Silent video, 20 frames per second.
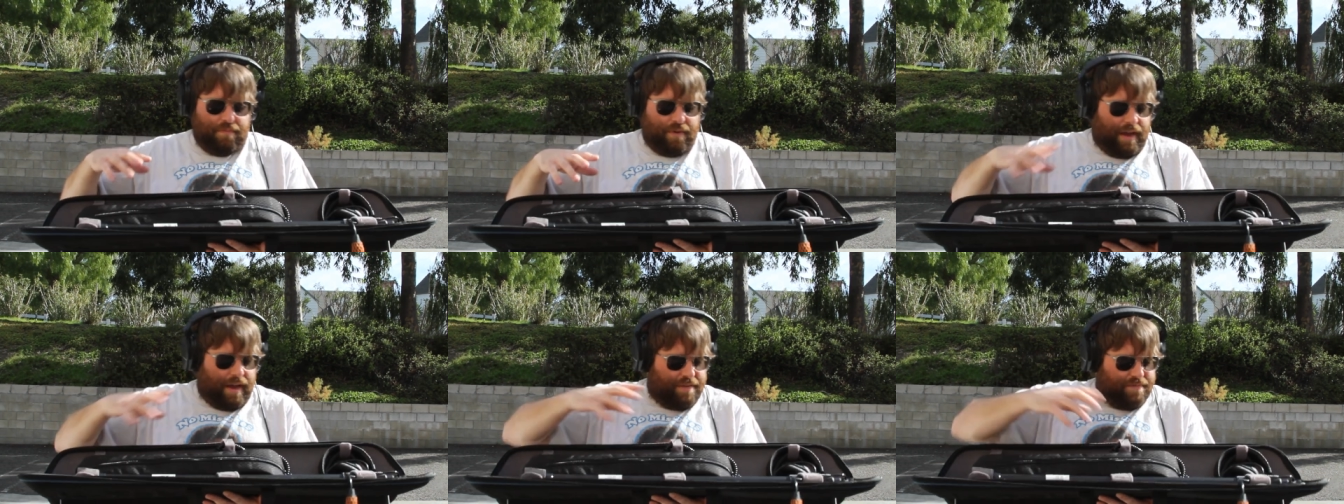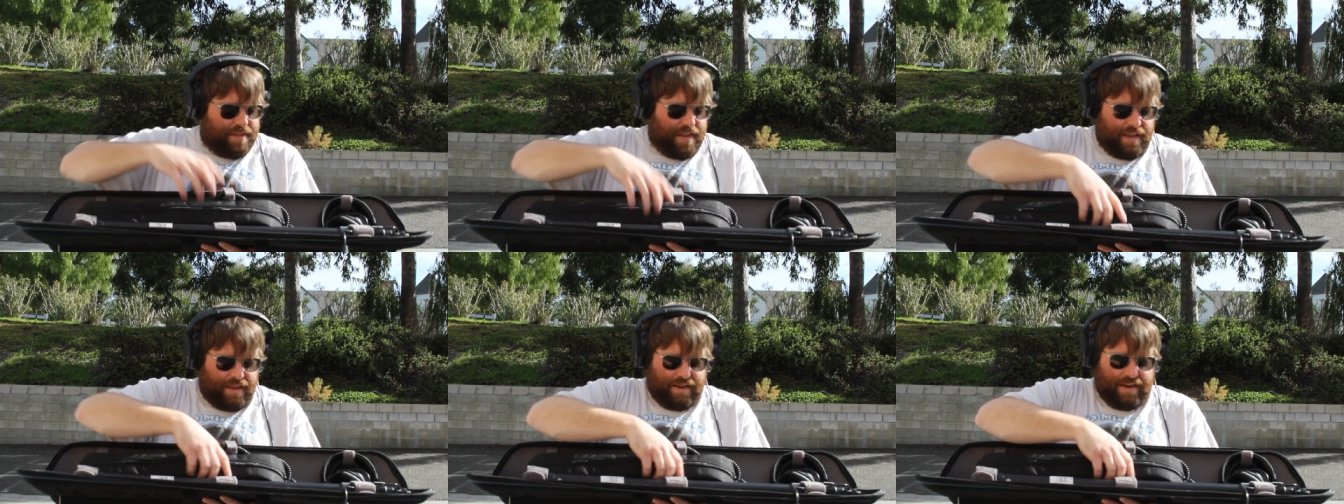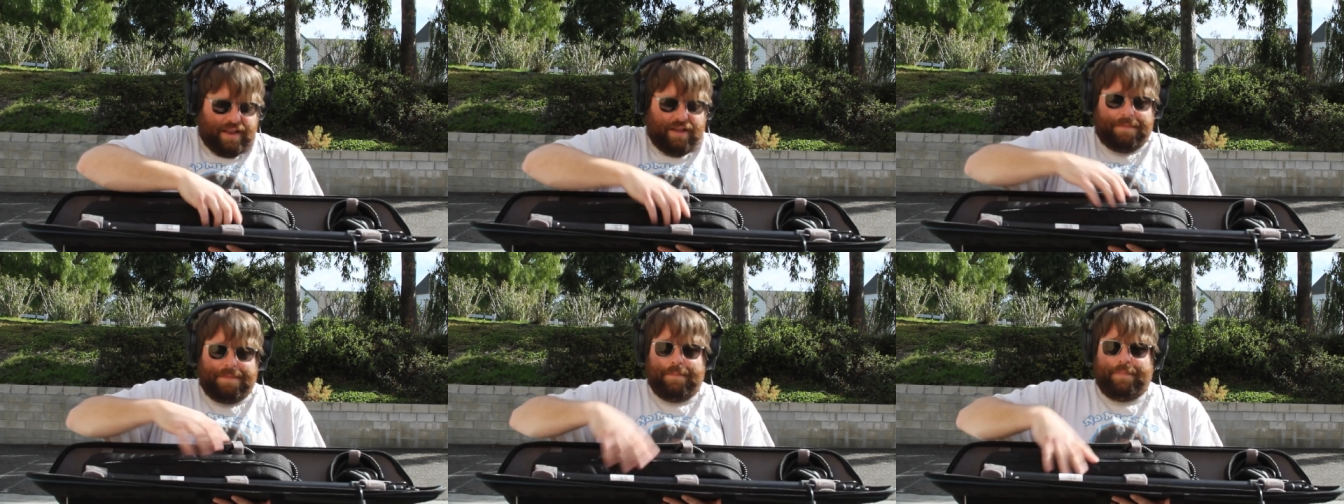I've taken
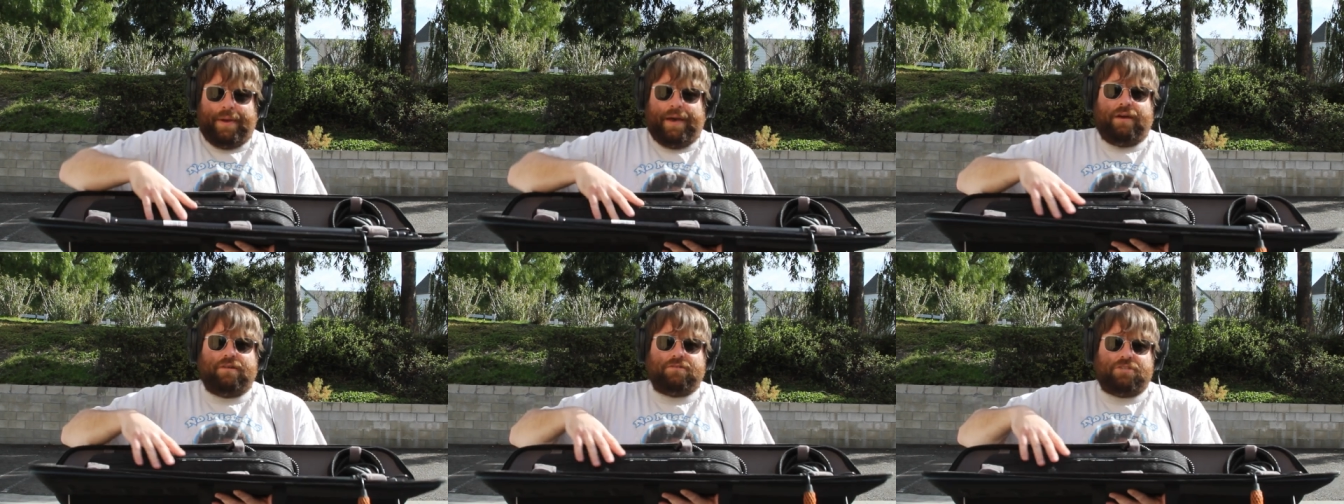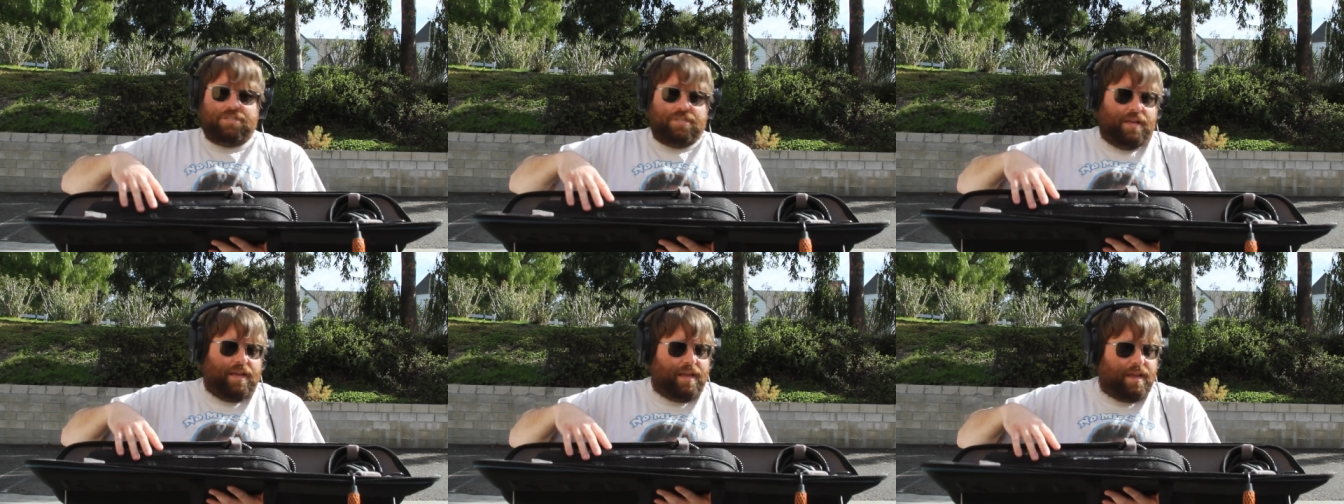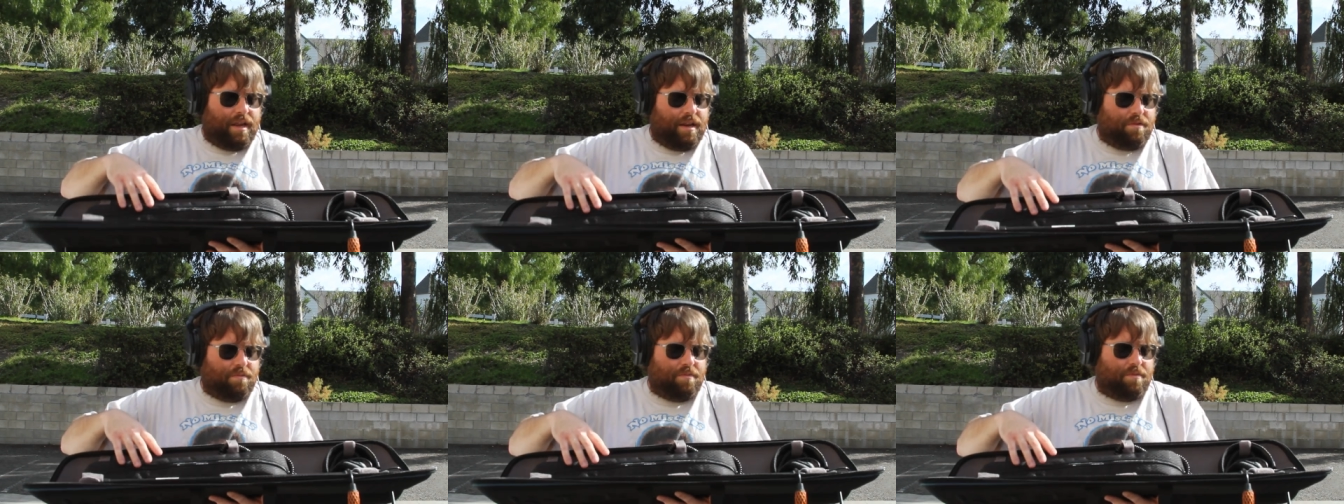out the pouch
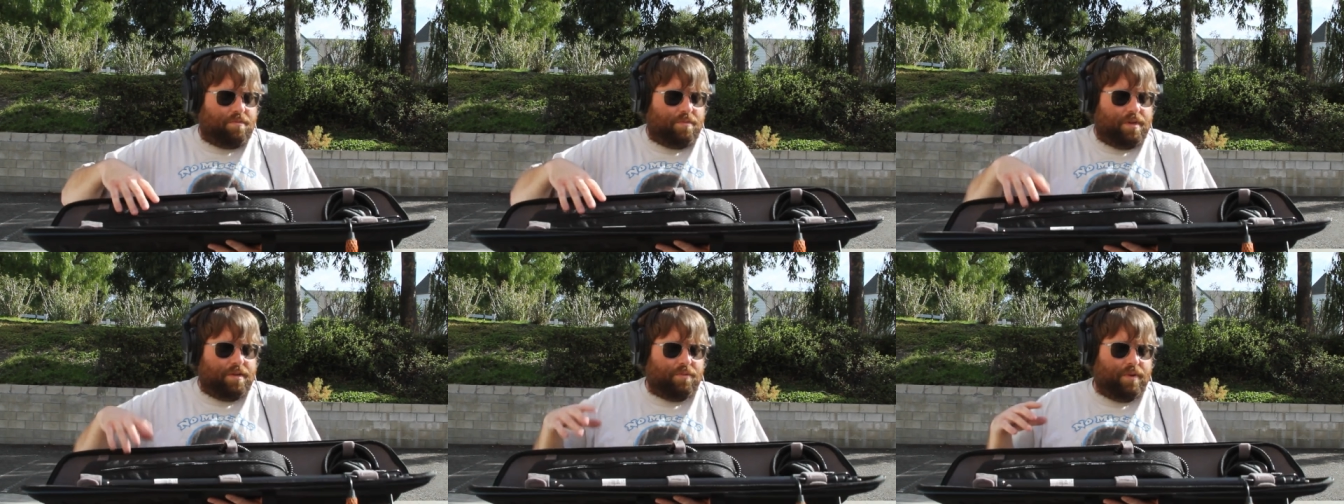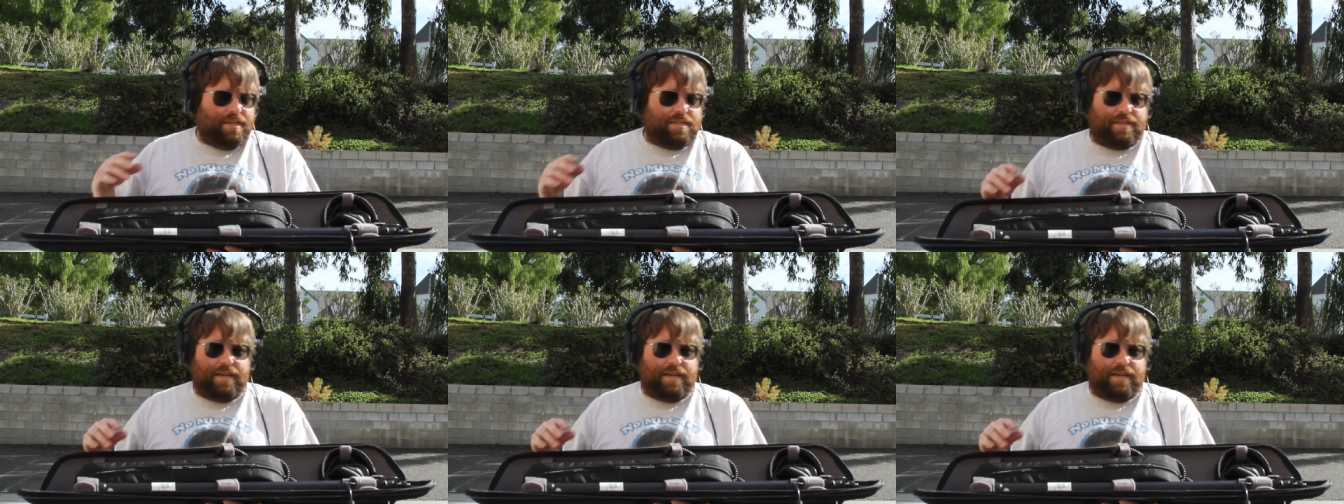and when we went